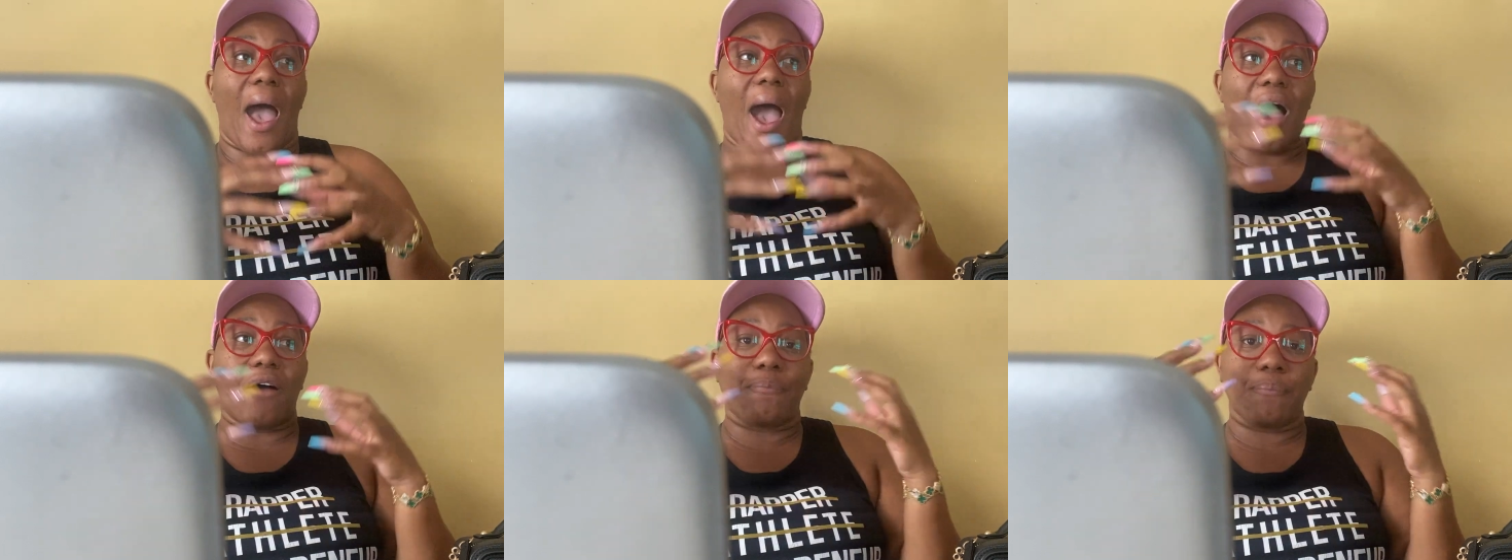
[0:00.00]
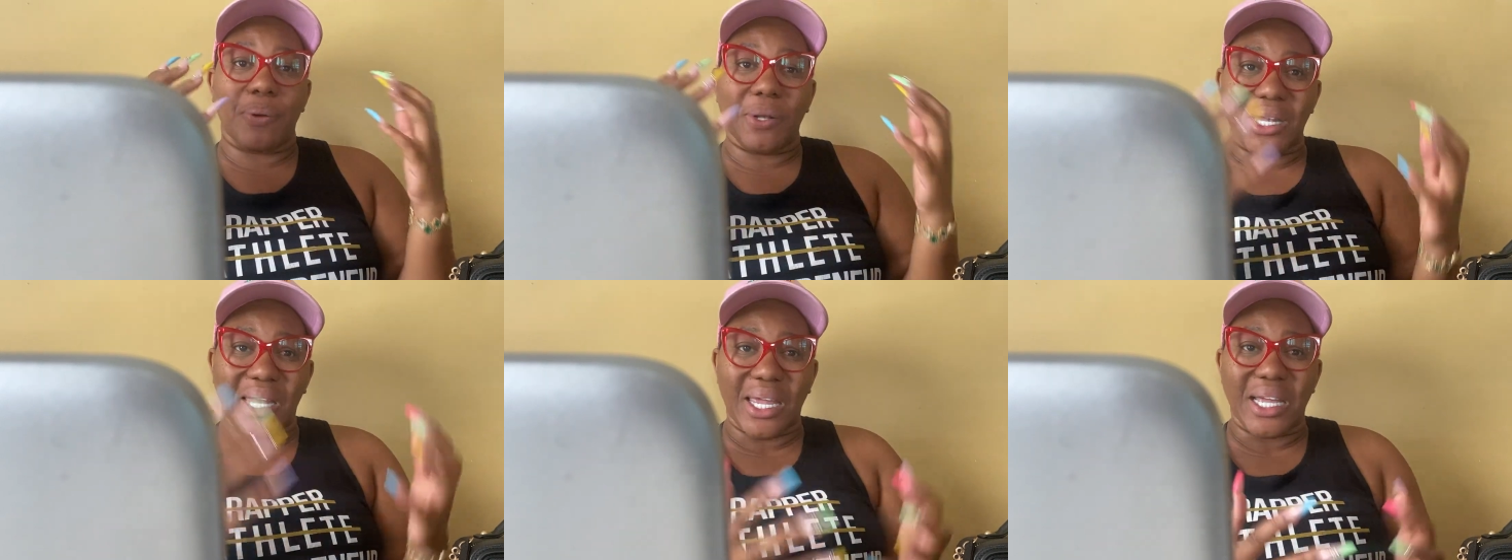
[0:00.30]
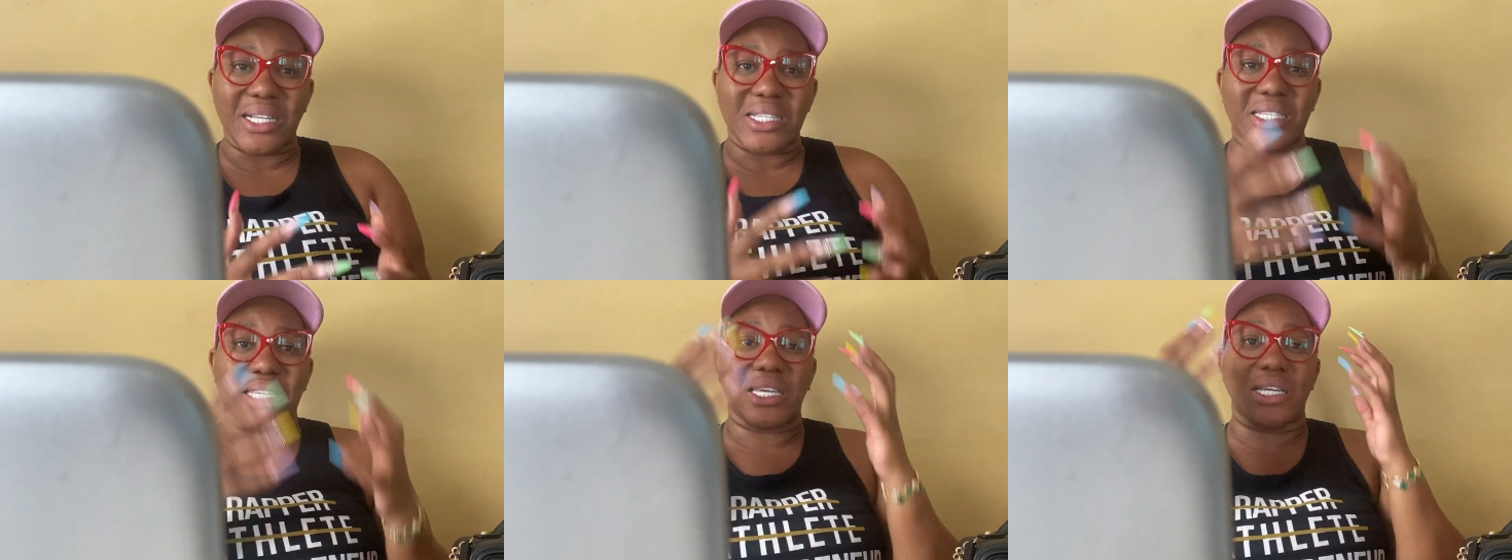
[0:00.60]
I
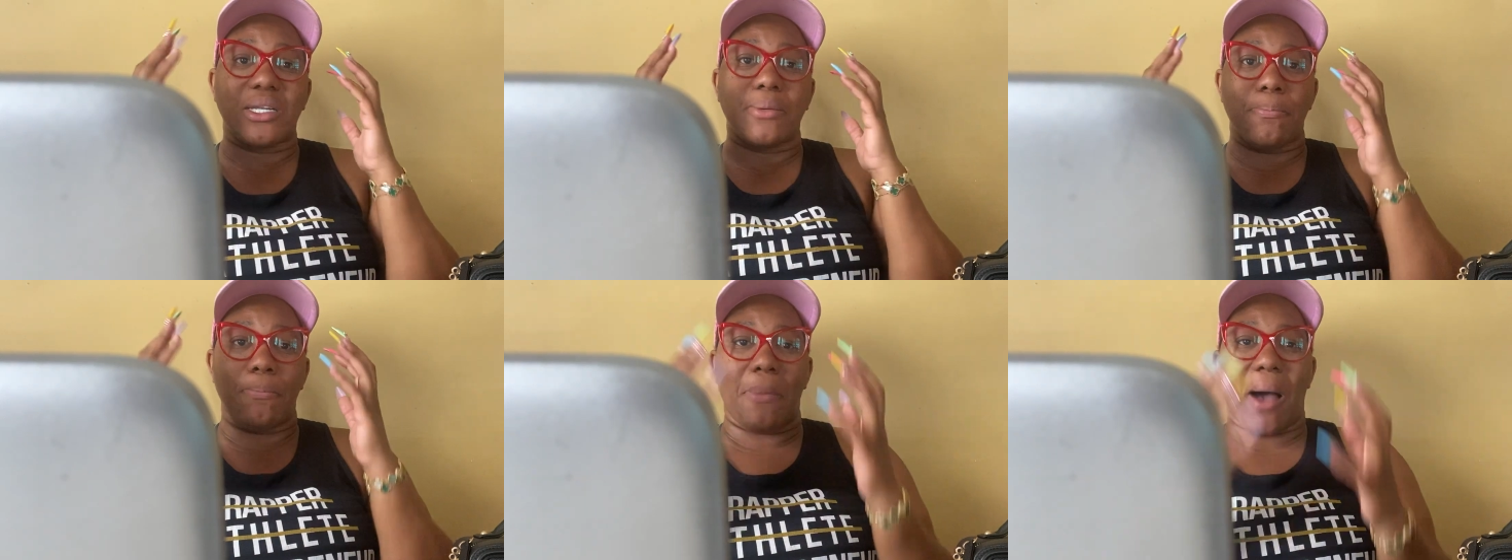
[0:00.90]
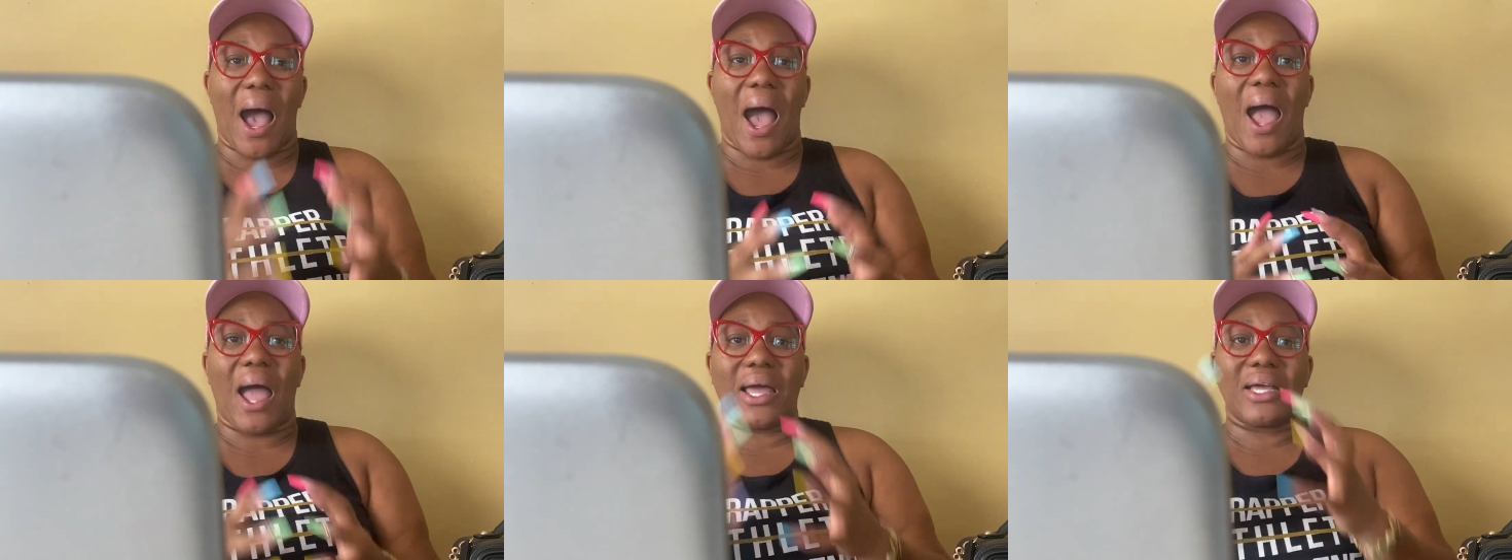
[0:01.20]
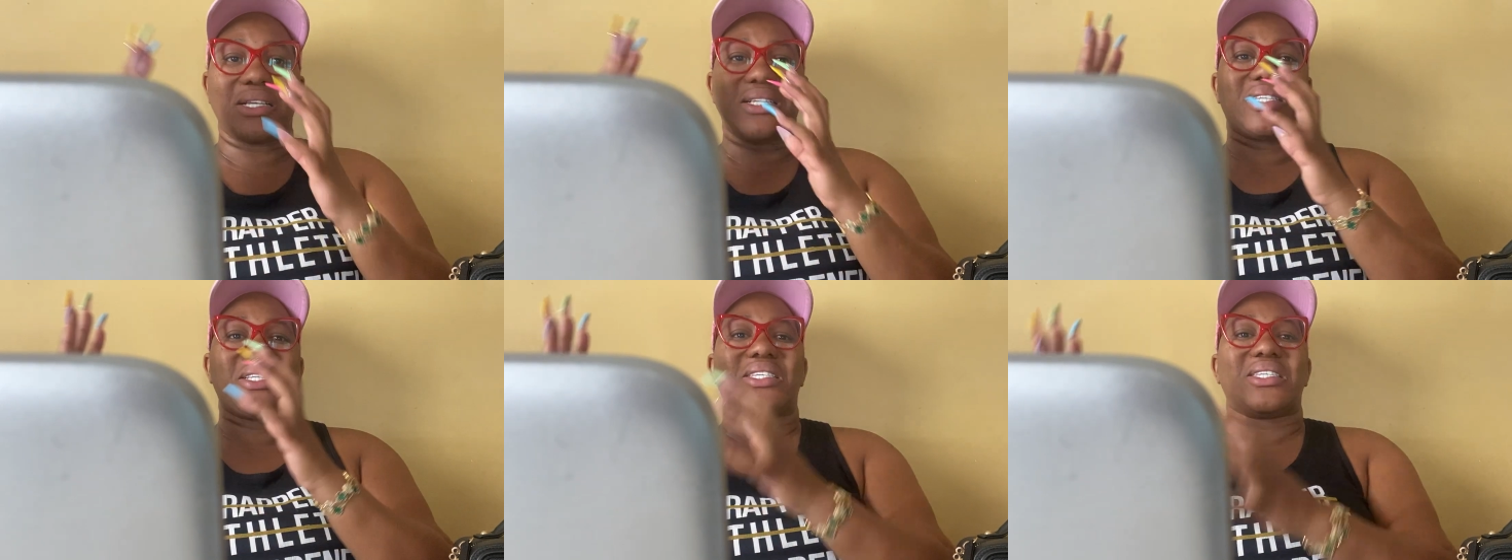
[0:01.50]
planted
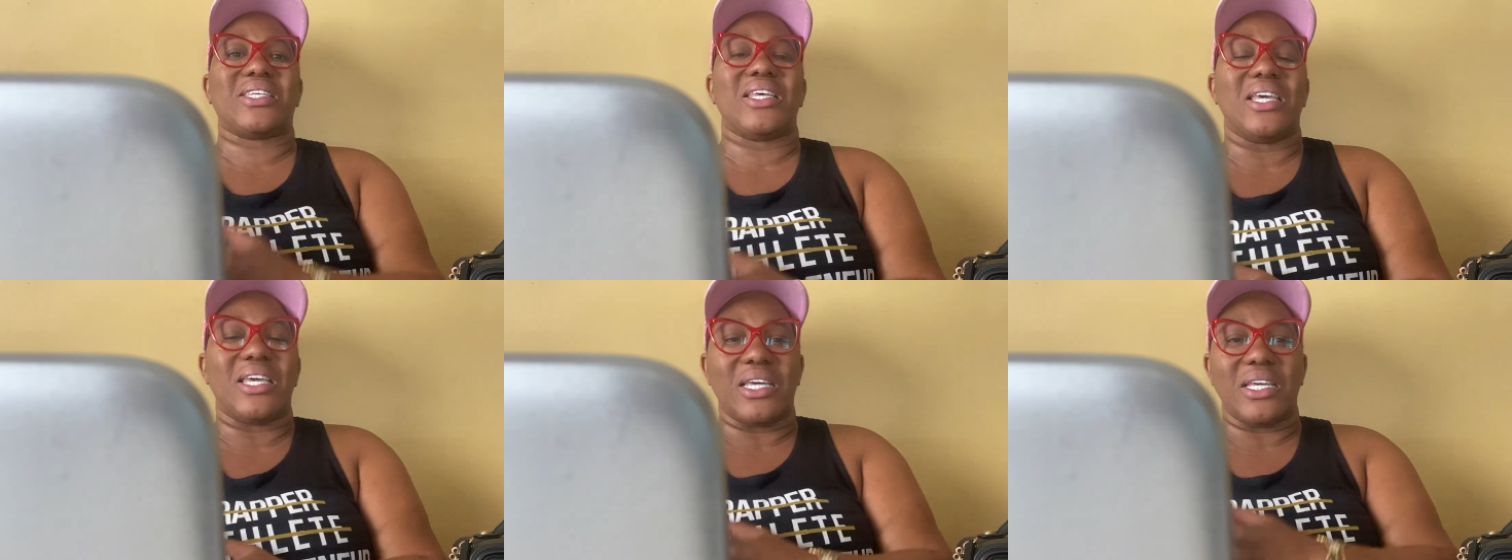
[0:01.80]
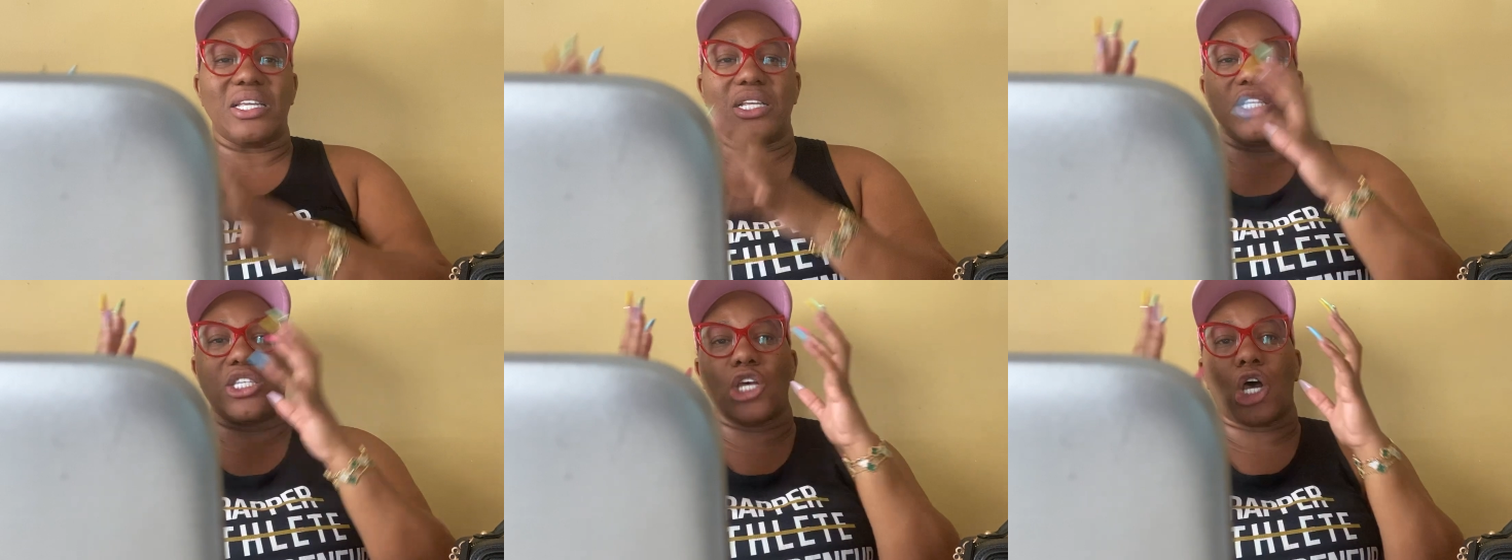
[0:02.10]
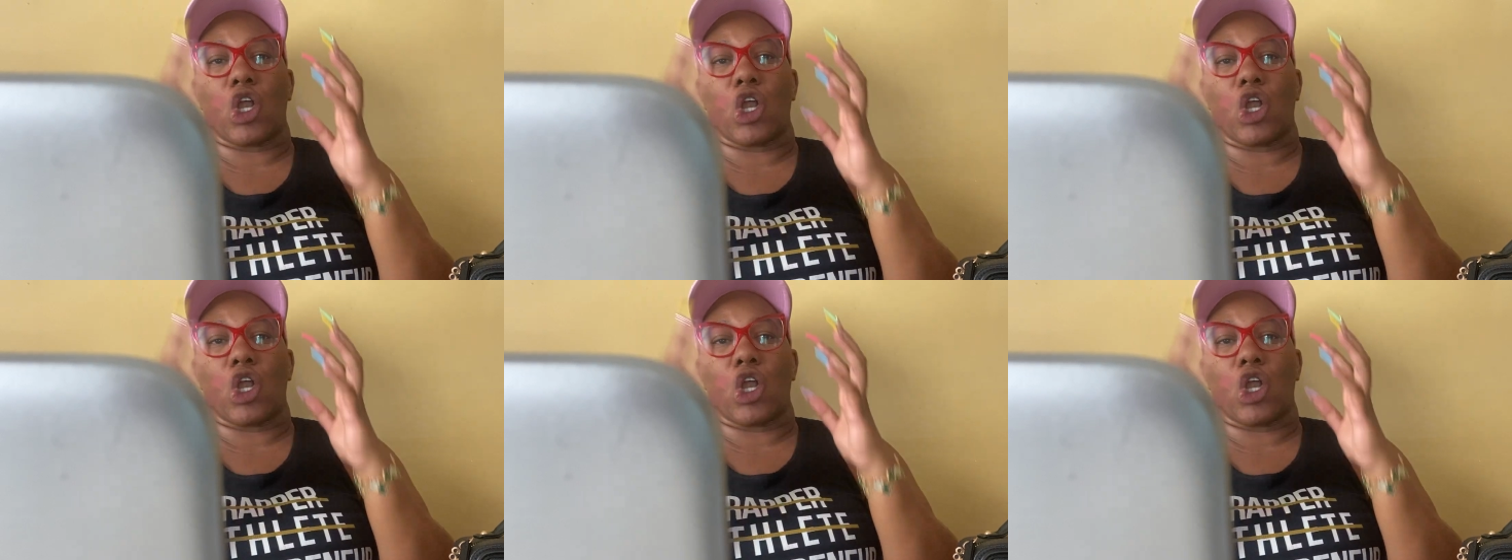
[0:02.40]
my seeds